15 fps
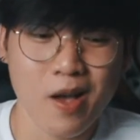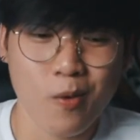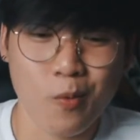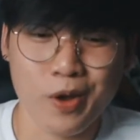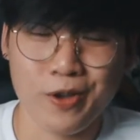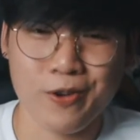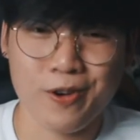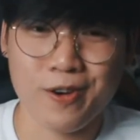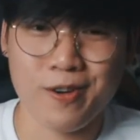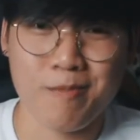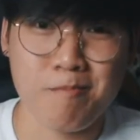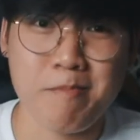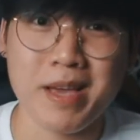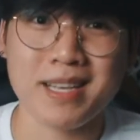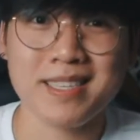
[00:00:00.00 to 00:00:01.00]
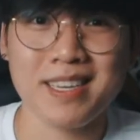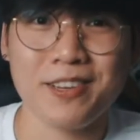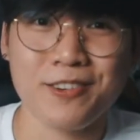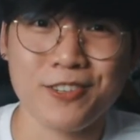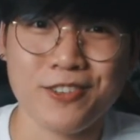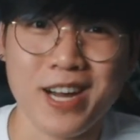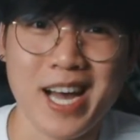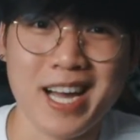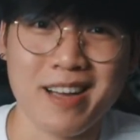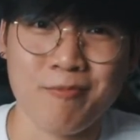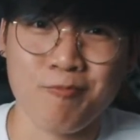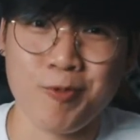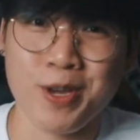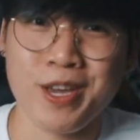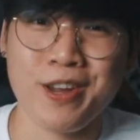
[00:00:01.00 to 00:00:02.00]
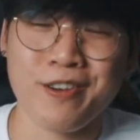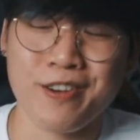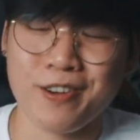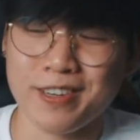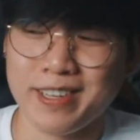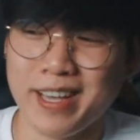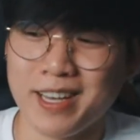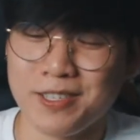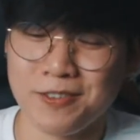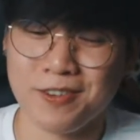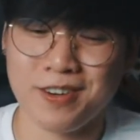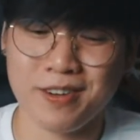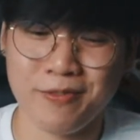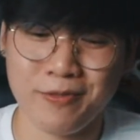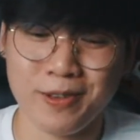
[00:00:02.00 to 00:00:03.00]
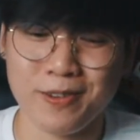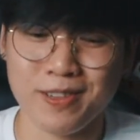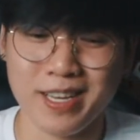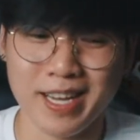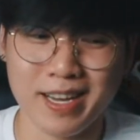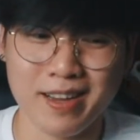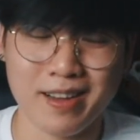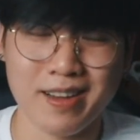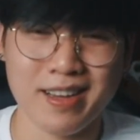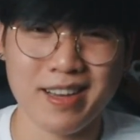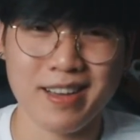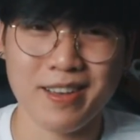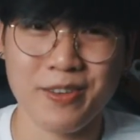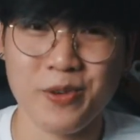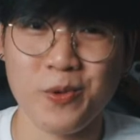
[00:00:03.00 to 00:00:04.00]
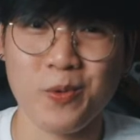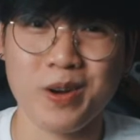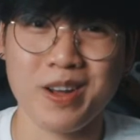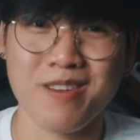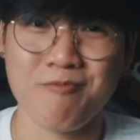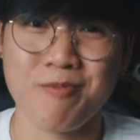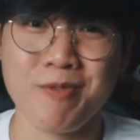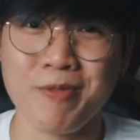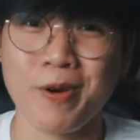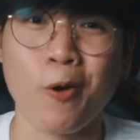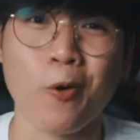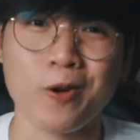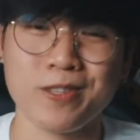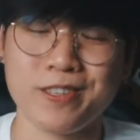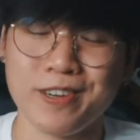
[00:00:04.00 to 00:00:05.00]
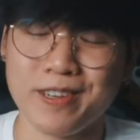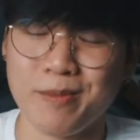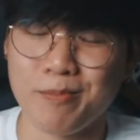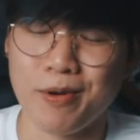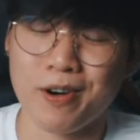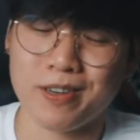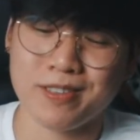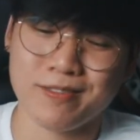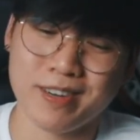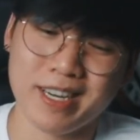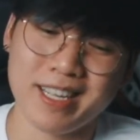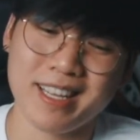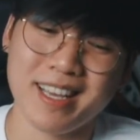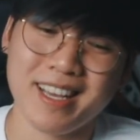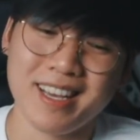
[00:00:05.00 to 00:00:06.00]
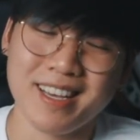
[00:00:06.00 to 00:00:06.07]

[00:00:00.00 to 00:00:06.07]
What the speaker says: when you're mixing your track and rehearing your takes, you're gonna feel like you want to re-record certain parts, right?